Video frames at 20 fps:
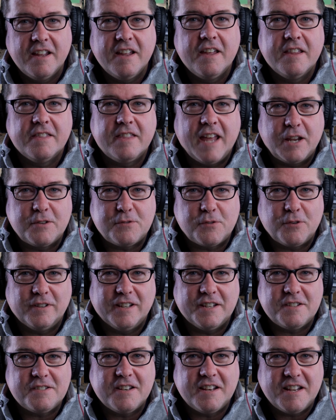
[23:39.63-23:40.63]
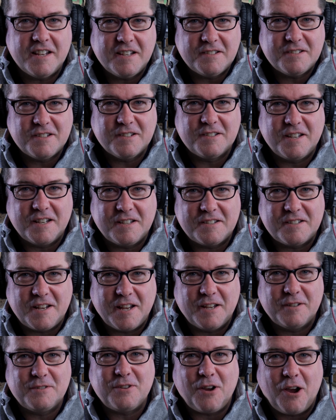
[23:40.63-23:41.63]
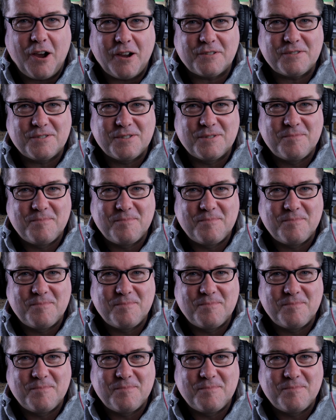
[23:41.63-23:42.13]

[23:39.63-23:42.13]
Thanks for listening to TCN Talks.